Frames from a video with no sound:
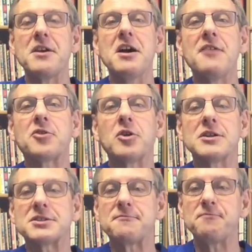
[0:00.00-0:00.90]
Of
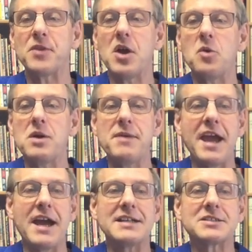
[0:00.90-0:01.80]
course, we may
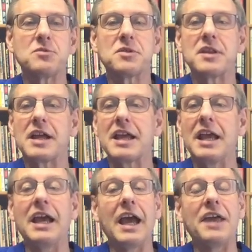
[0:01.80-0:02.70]
ask that
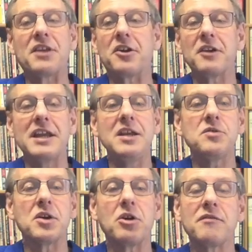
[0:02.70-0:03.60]
any
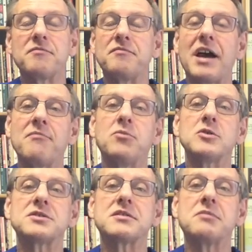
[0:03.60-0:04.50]
that have
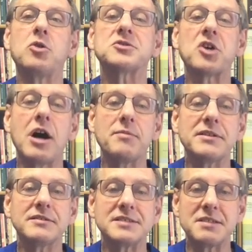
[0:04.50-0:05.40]
the most
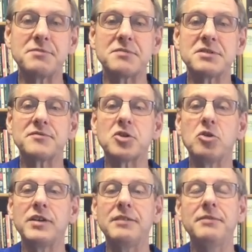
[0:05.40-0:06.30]
common symptoms of
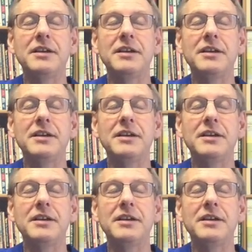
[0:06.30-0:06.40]
COVID